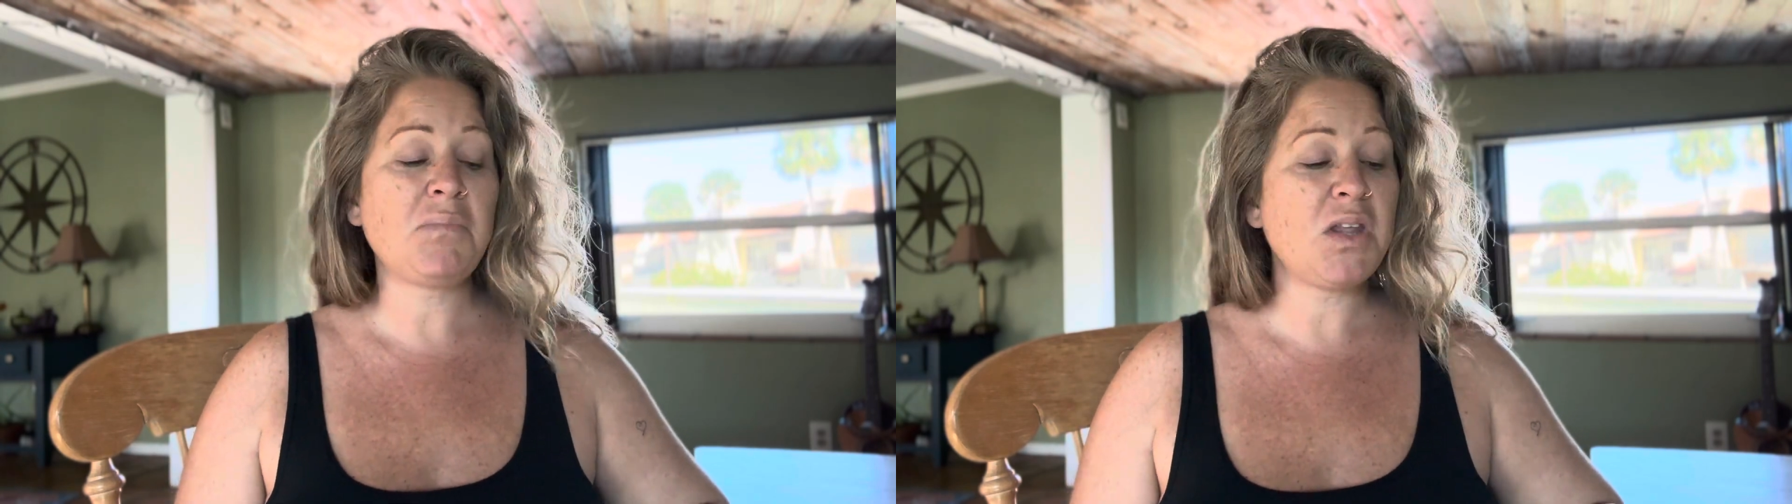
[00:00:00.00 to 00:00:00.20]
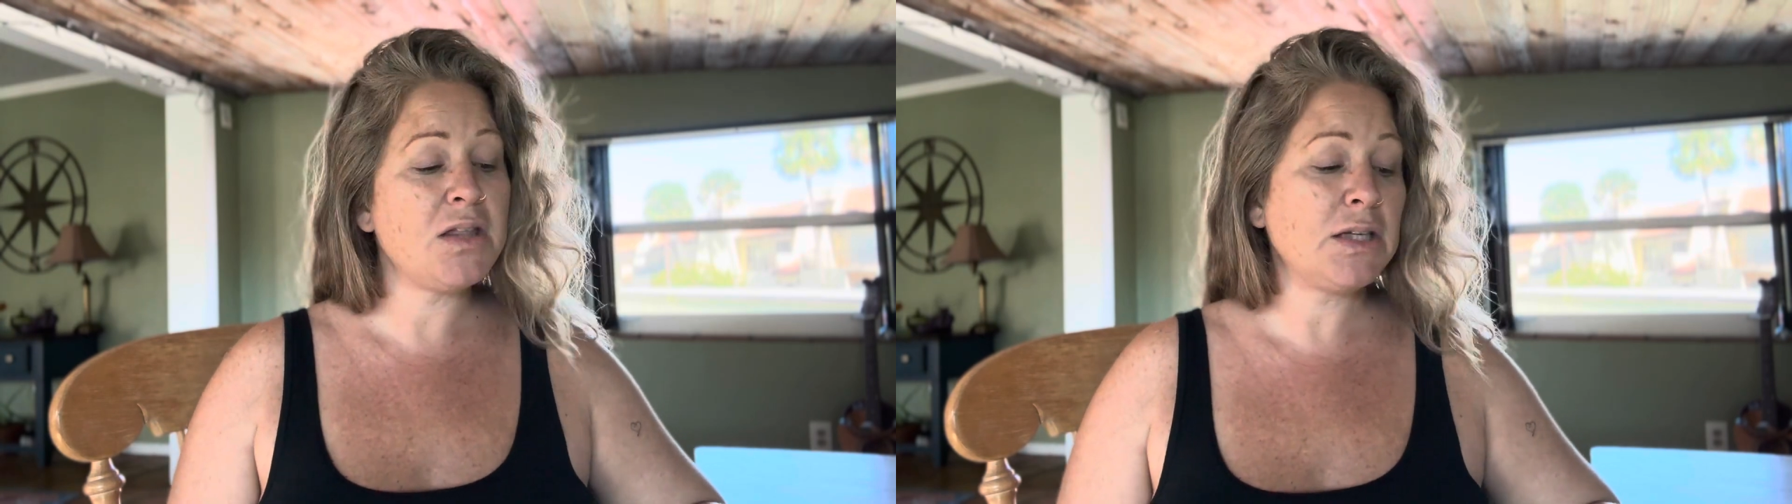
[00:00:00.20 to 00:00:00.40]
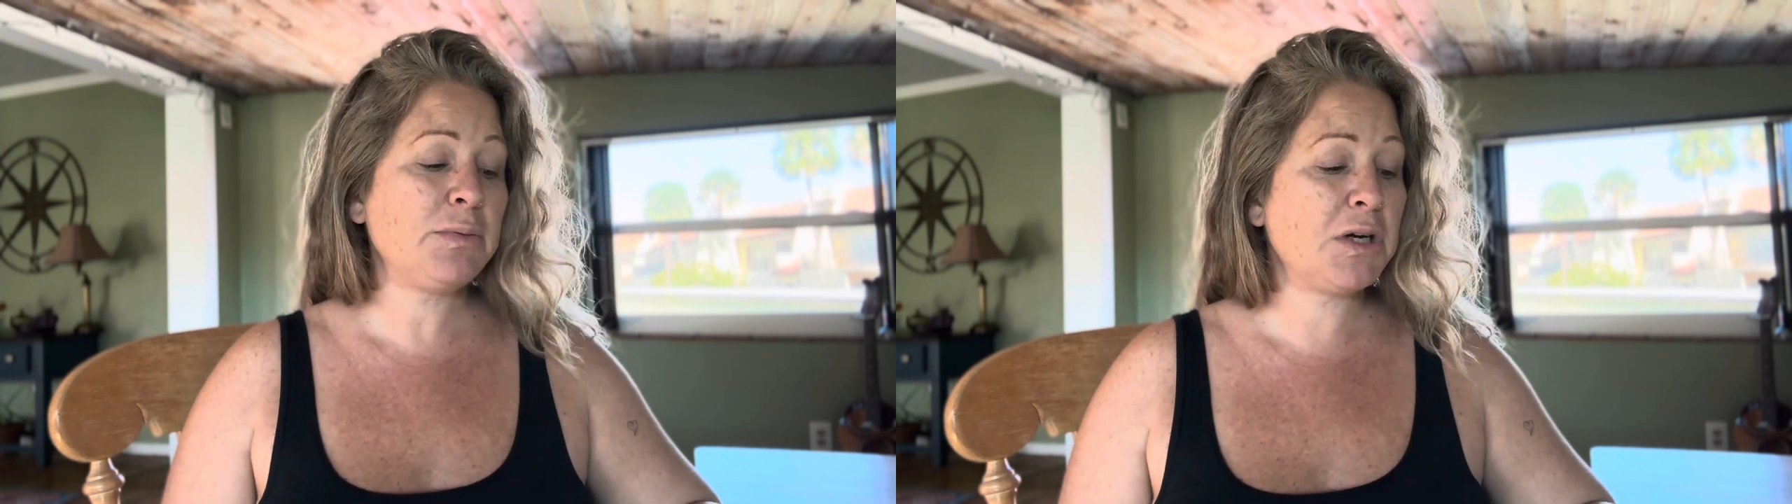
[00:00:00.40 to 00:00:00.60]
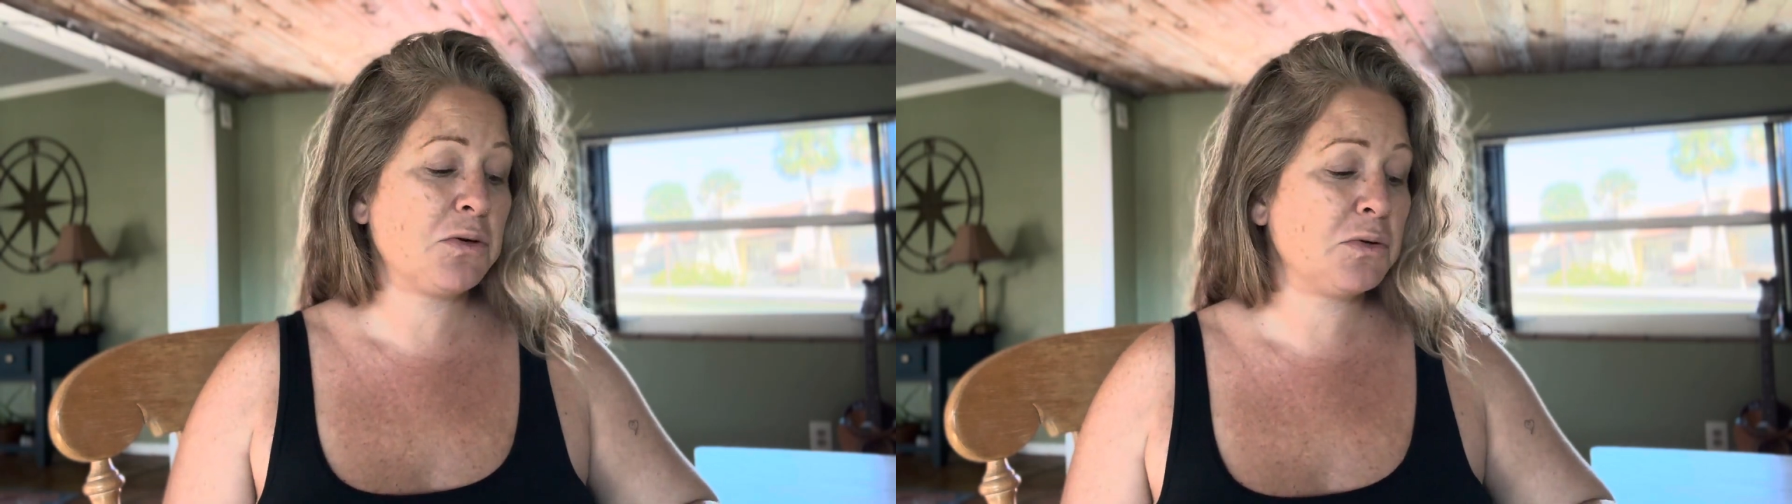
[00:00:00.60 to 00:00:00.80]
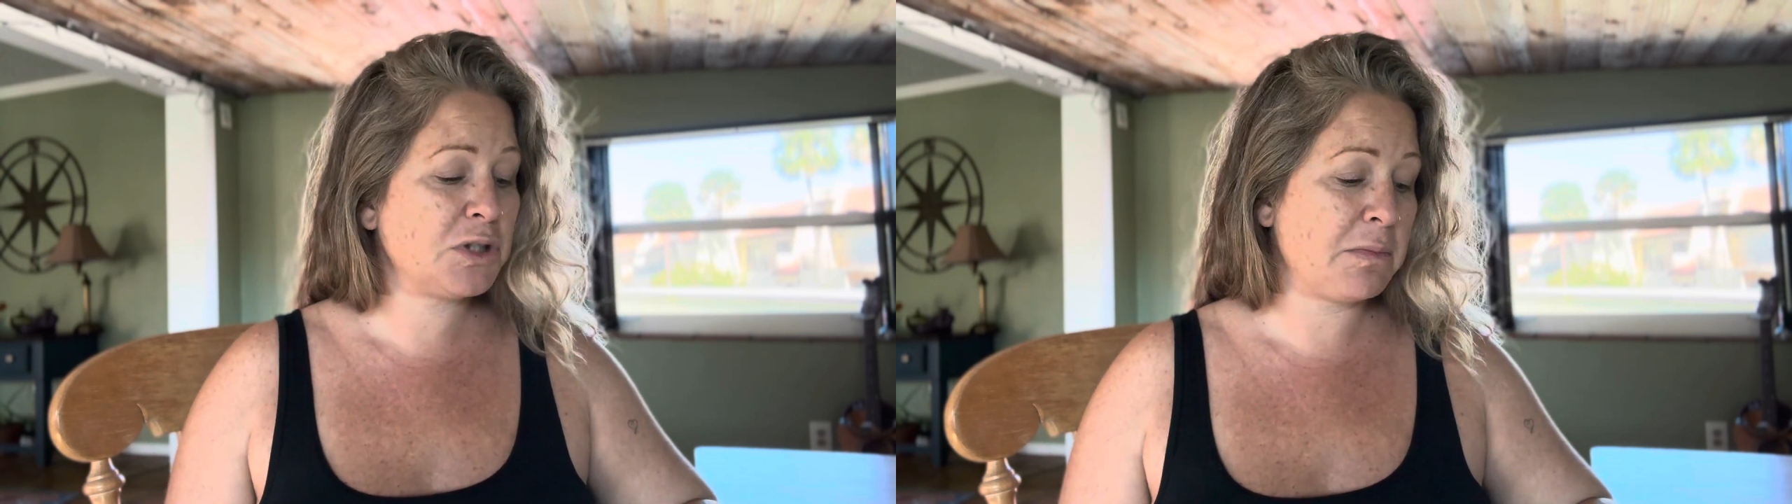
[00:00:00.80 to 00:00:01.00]
That's pretty
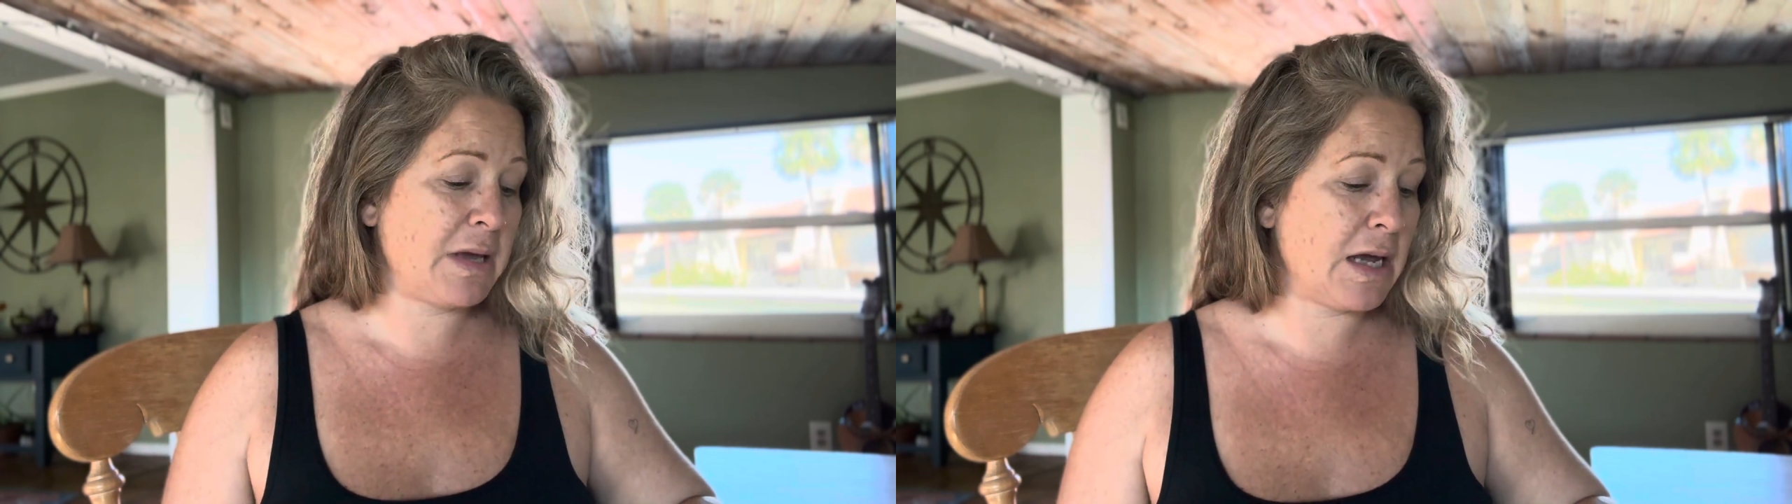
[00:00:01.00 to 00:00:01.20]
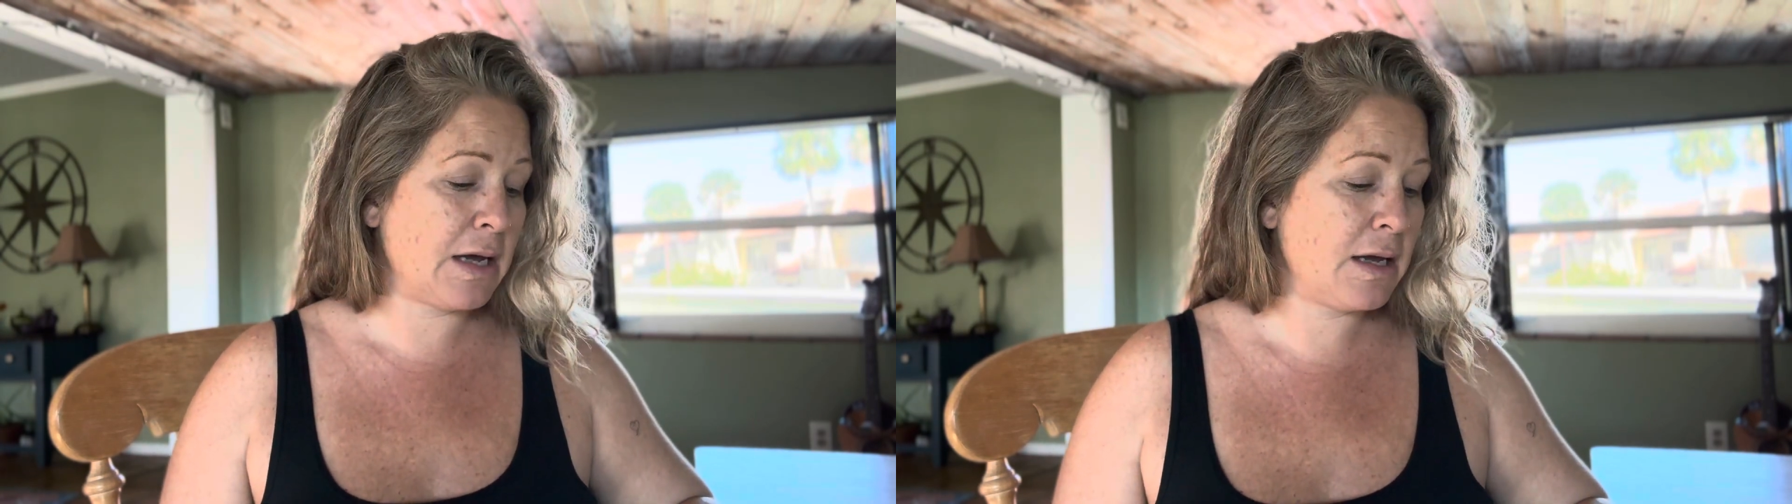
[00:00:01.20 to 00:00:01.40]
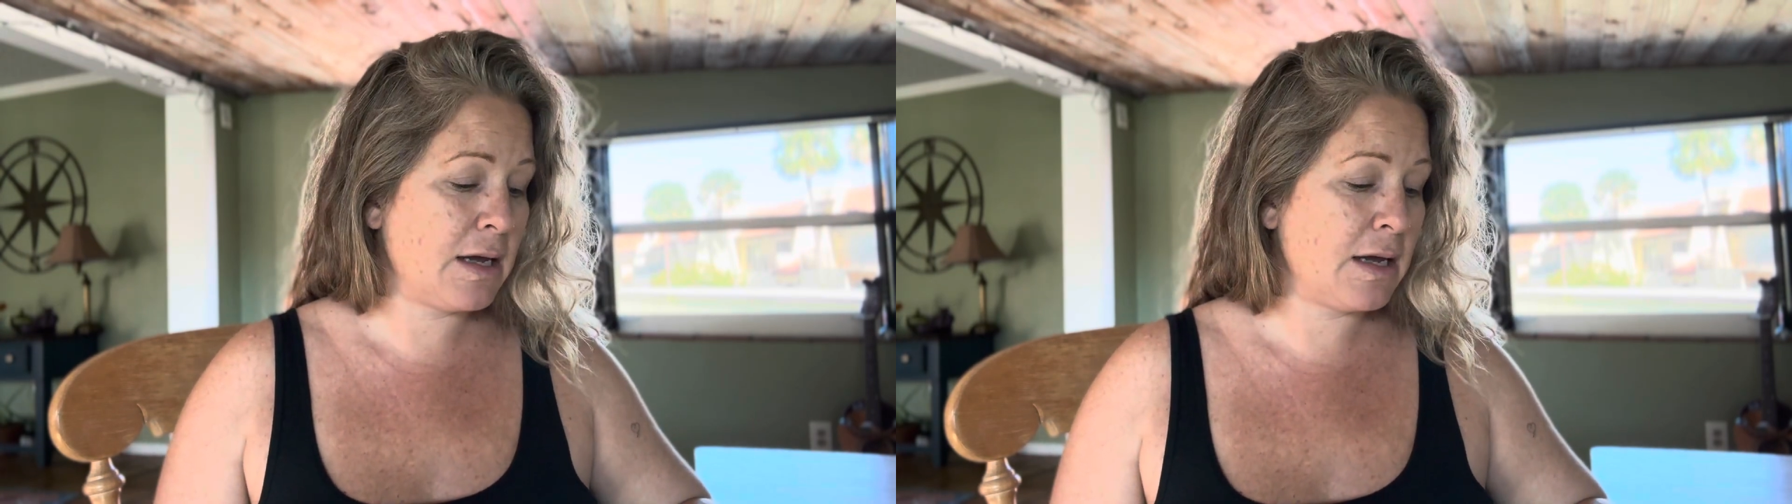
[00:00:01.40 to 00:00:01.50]
cool to me.